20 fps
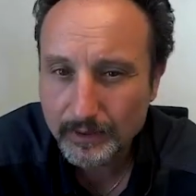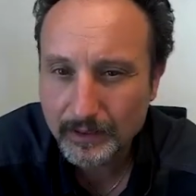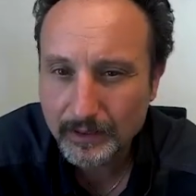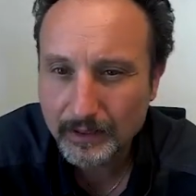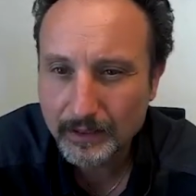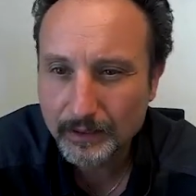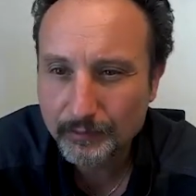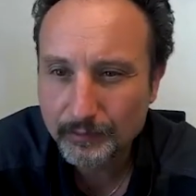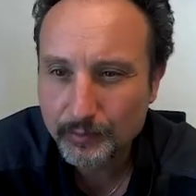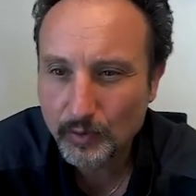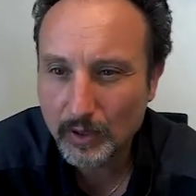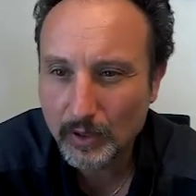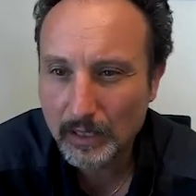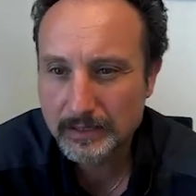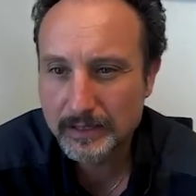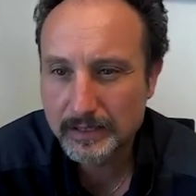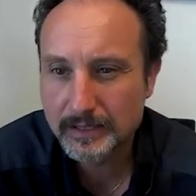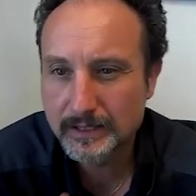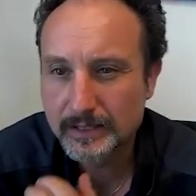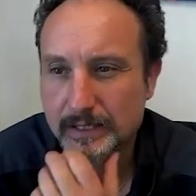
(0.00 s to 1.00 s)
if you
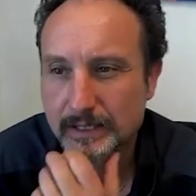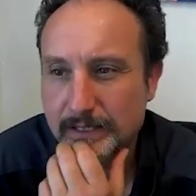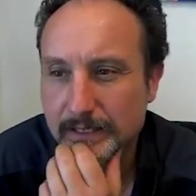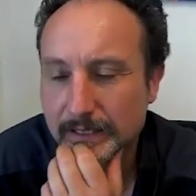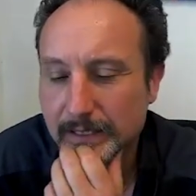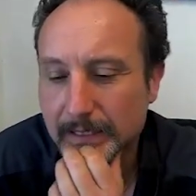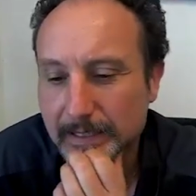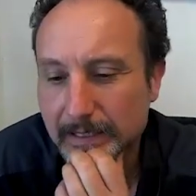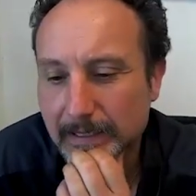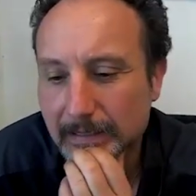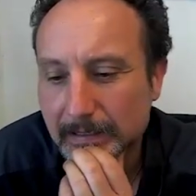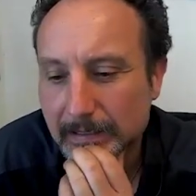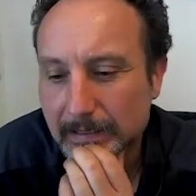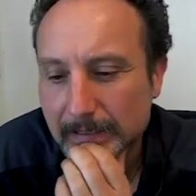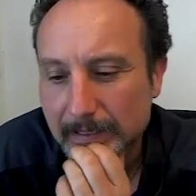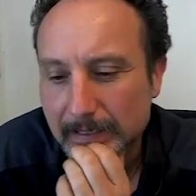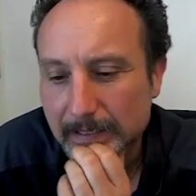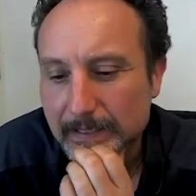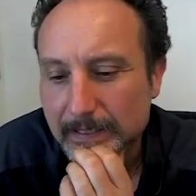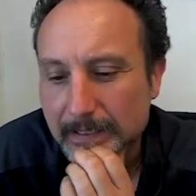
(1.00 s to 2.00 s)
access this data,
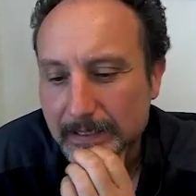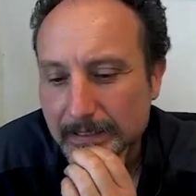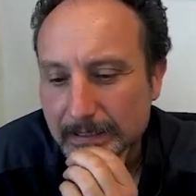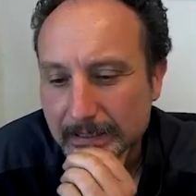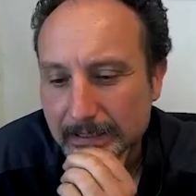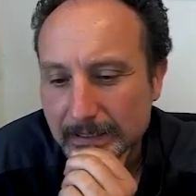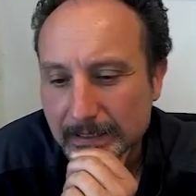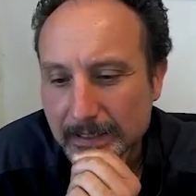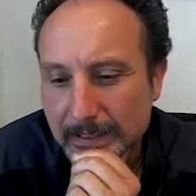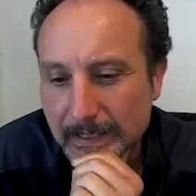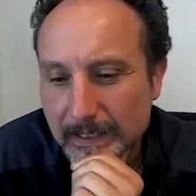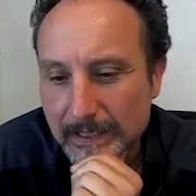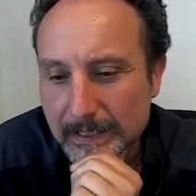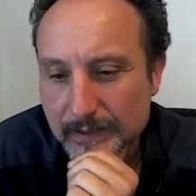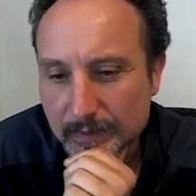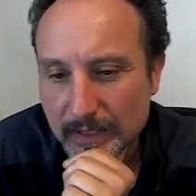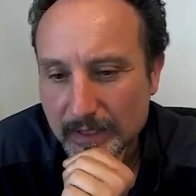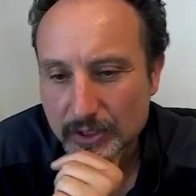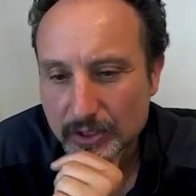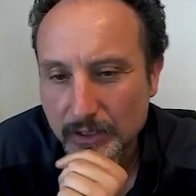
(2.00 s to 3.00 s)

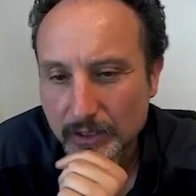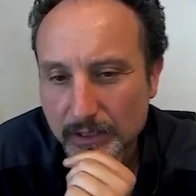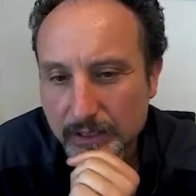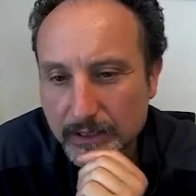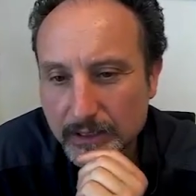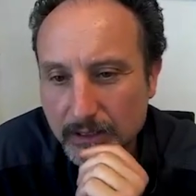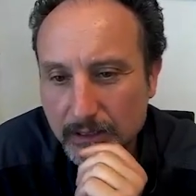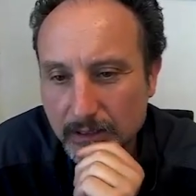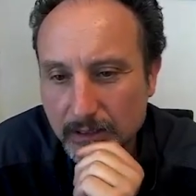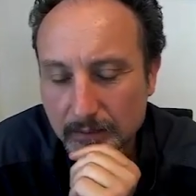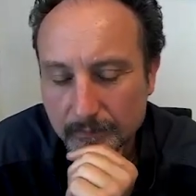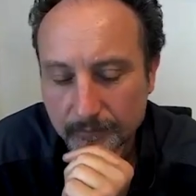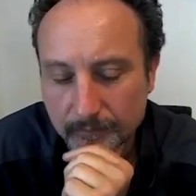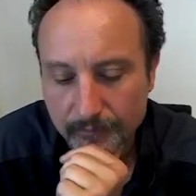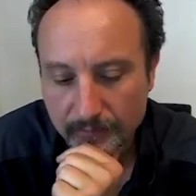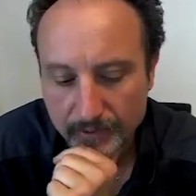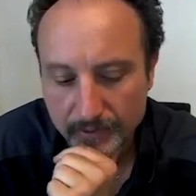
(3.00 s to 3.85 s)
especially the